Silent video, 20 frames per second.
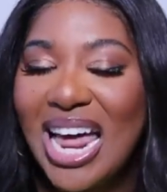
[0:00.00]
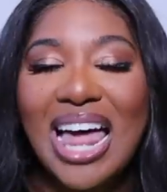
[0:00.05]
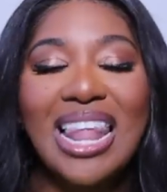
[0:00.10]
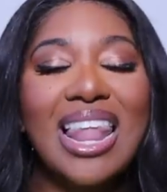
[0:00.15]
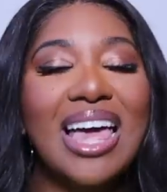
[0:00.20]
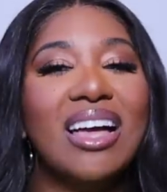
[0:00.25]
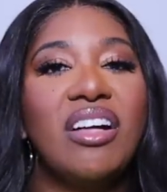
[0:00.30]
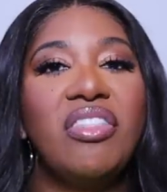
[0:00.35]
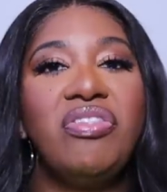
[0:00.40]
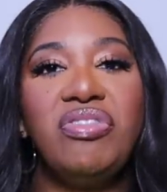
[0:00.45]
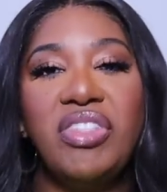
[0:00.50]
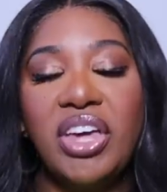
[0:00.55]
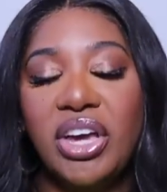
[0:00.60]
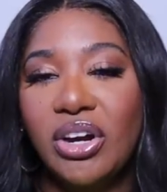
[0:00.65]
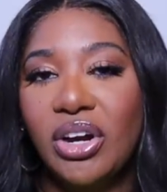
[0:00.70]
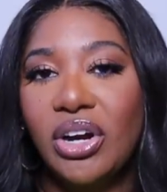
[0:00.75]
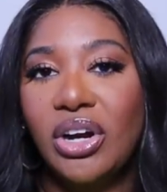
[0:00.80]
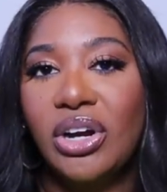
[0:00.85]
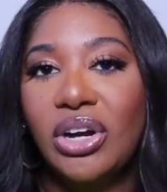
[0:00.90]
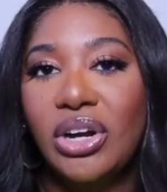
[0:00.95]
I like a
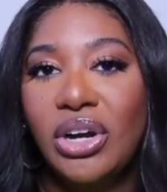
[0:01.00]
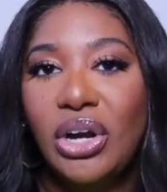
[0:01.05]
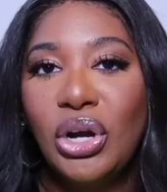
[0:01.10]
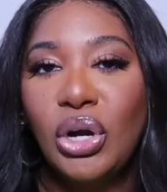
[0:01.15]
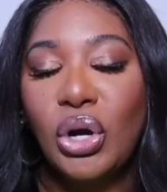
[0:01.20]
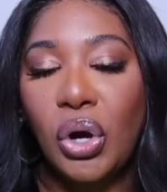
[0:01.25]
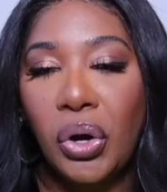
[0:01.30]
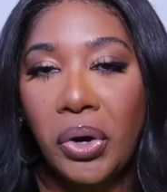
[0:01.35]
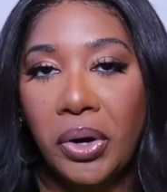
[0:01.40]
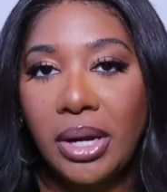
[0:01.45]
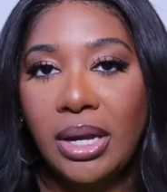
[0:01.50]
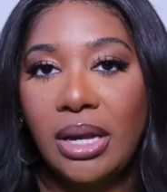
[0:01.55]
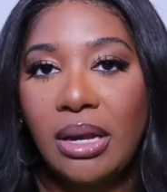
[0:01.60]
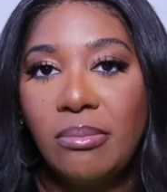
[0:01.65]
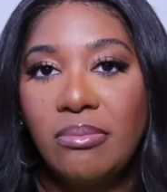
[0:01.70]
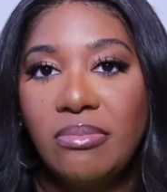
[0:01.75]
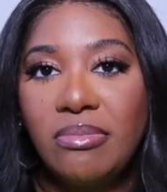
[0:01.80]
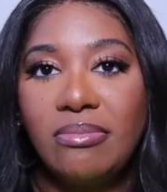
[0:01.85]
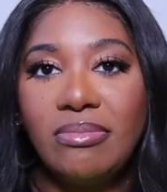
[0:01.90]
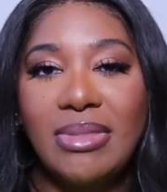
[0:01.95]
thicker
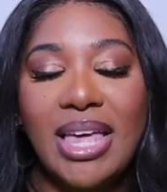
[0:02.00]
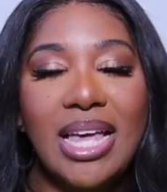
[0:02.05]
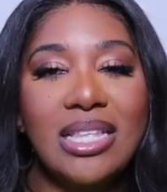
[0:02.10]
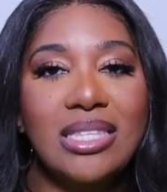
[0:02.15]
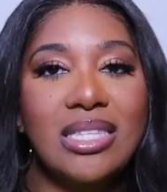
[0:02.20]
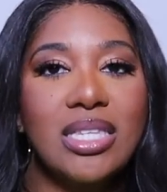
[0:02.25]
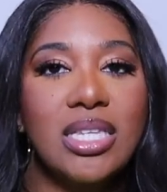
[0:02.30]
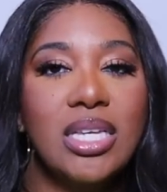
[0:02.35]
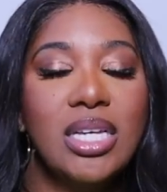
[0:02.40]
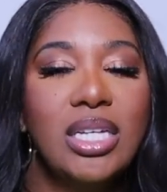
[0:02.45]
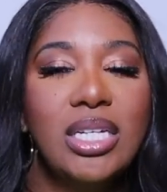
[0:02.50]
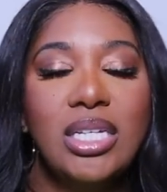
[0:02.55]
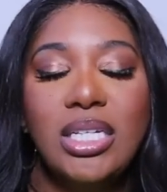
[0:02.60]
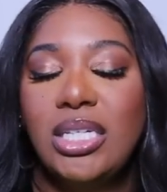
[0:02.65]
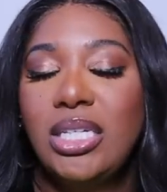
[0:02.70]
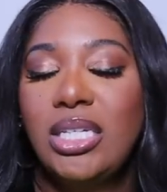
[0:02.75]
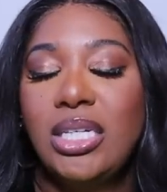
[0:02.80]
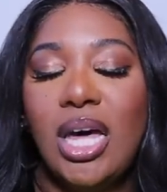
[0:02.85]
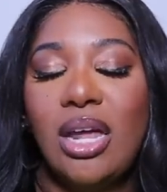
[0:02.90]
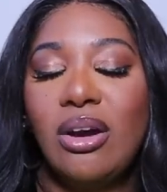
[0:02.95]
cream that's,
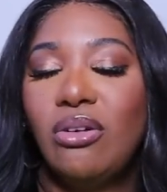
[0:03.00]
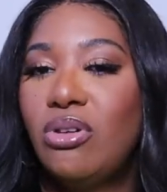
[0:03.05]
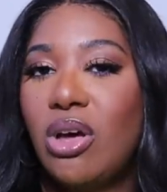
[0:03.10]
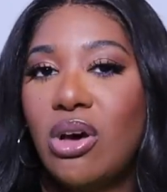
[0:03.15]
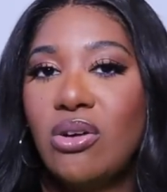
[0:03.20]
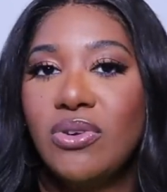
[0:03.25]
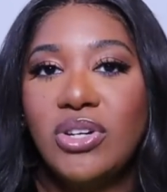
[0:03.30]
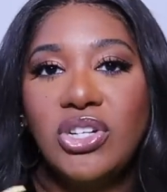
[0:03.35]
I don't know.